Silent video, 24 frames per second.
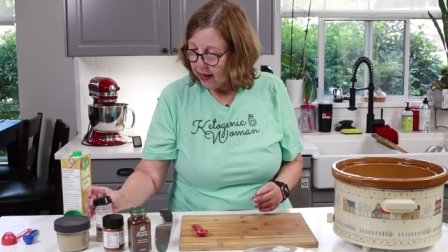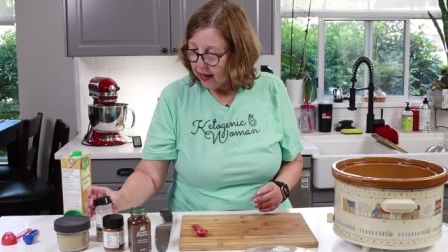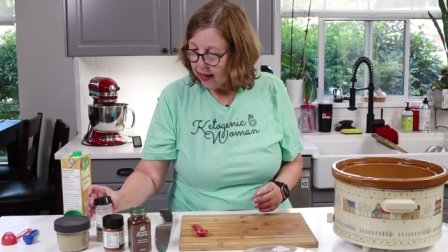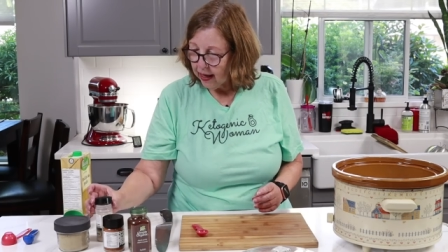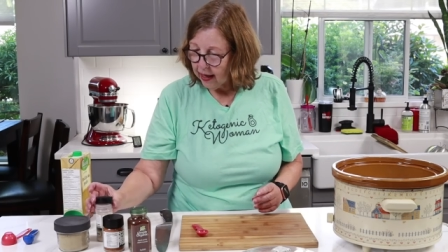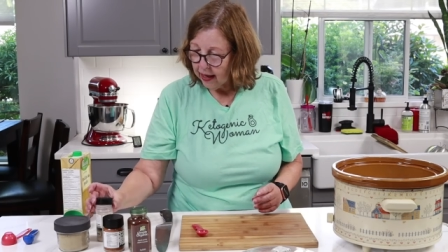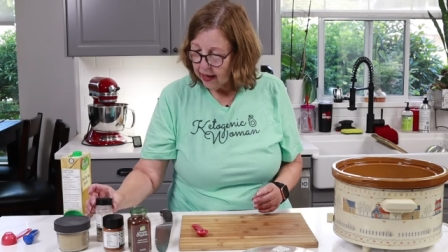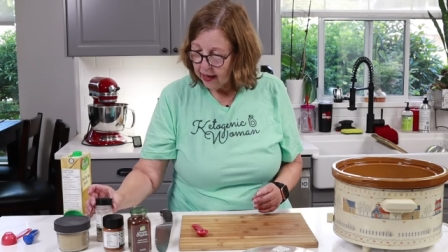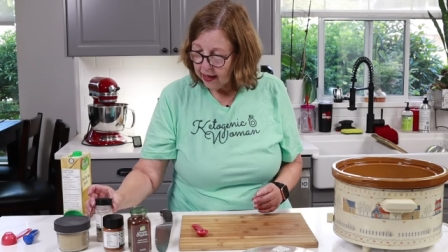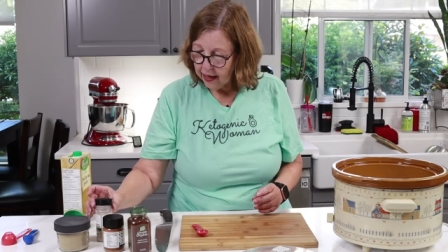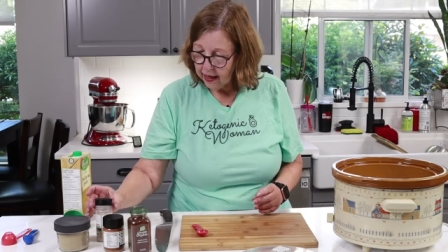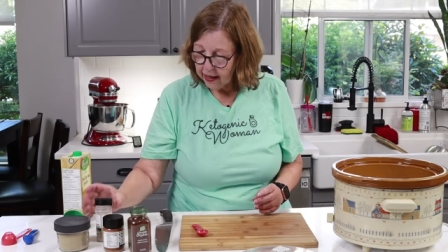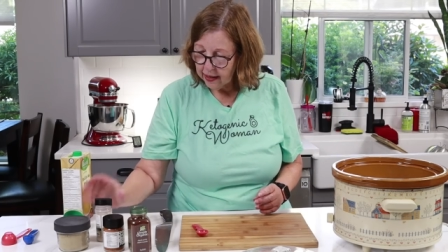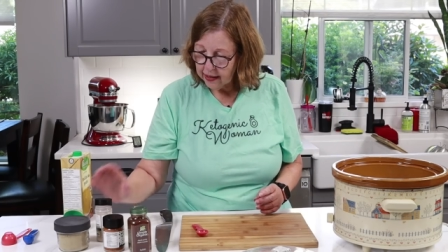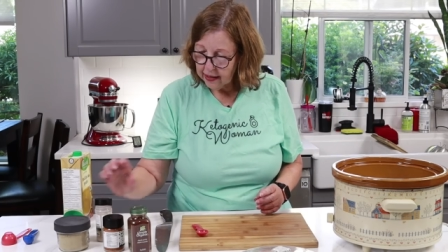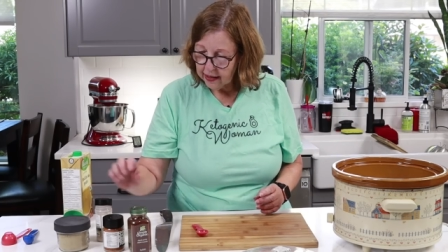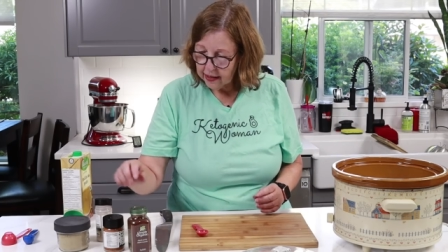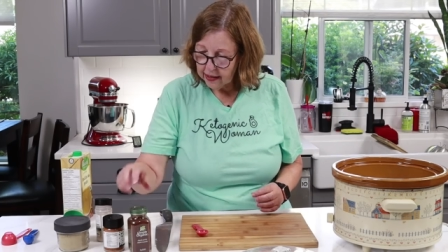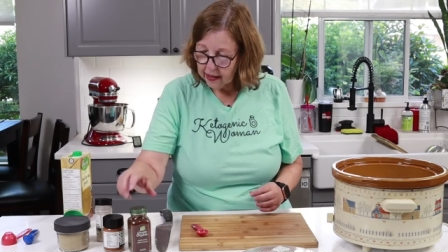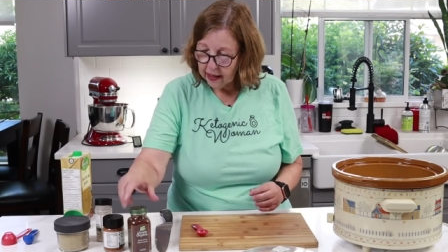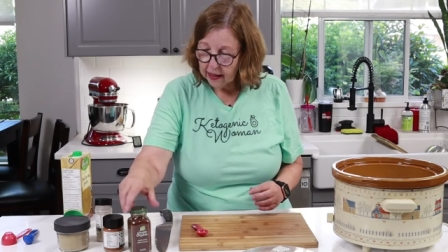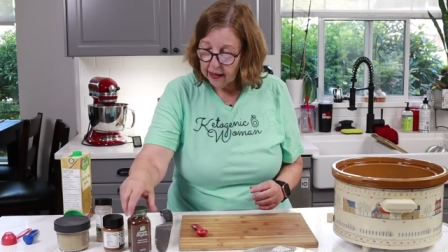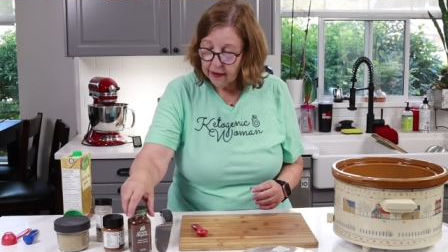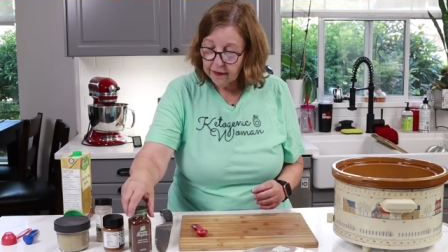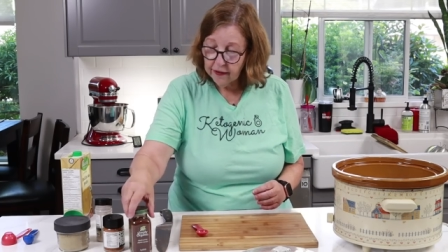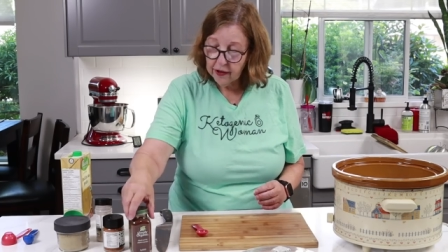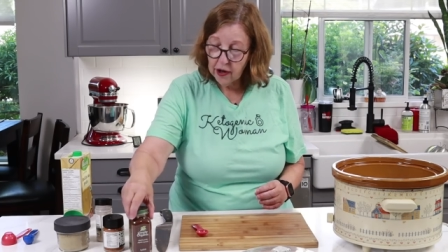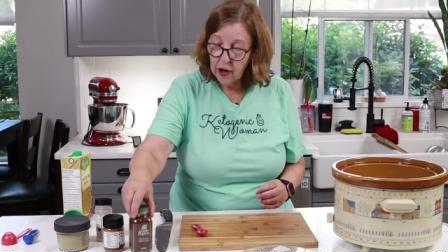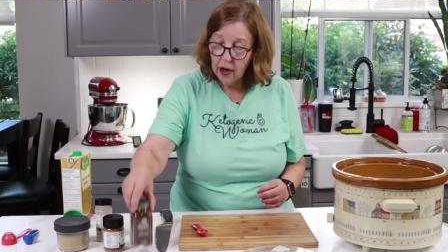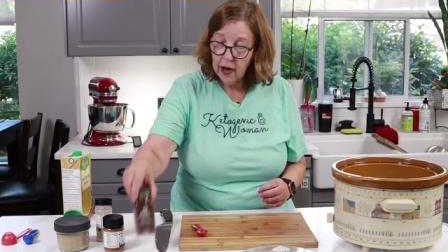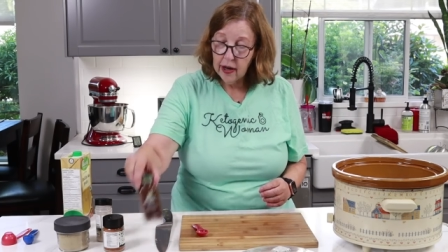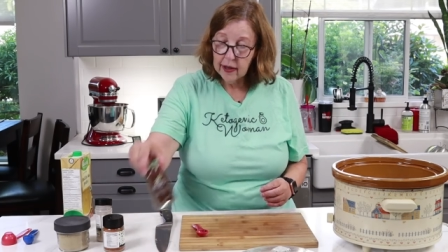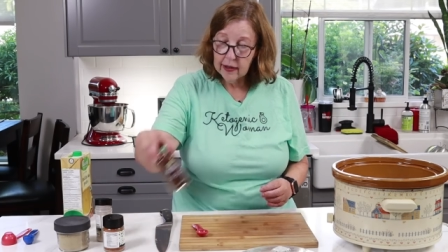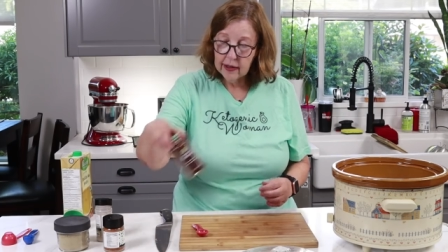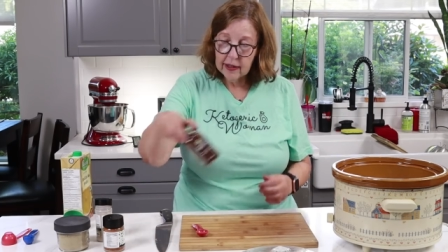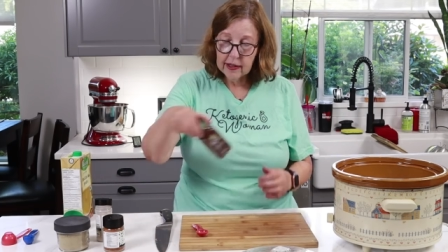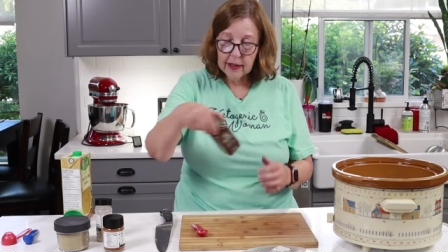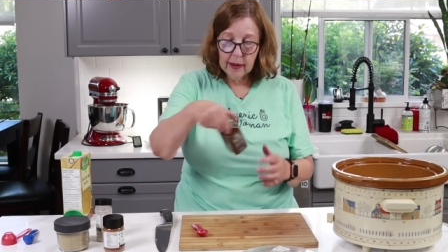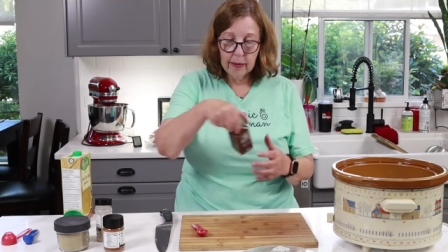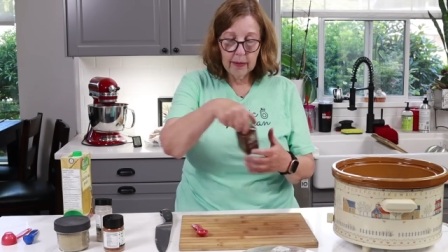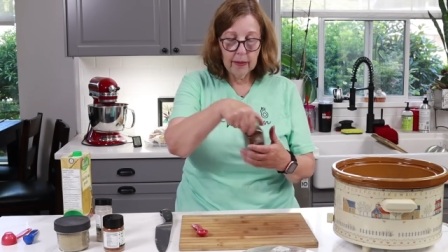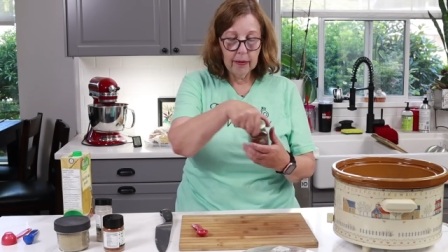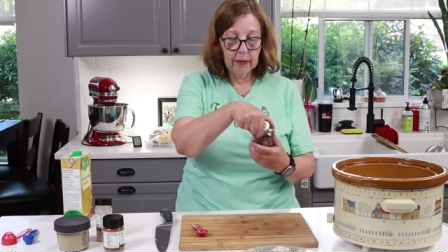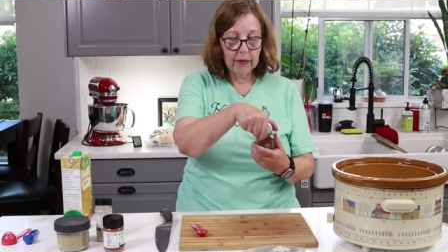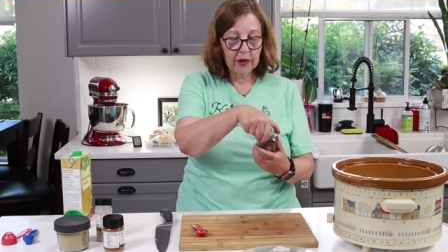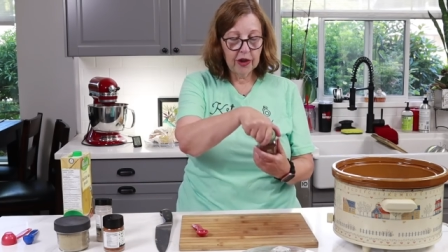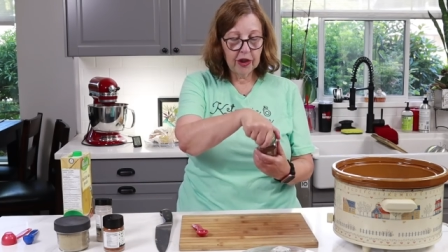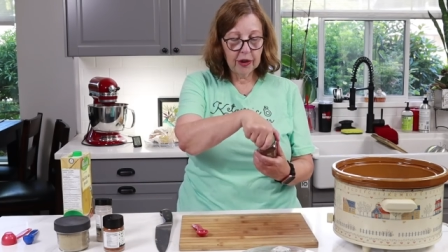And I've got
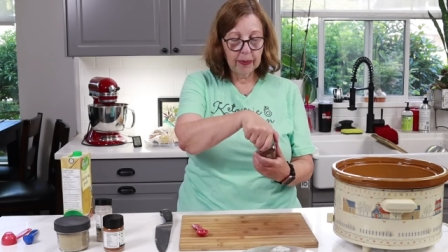some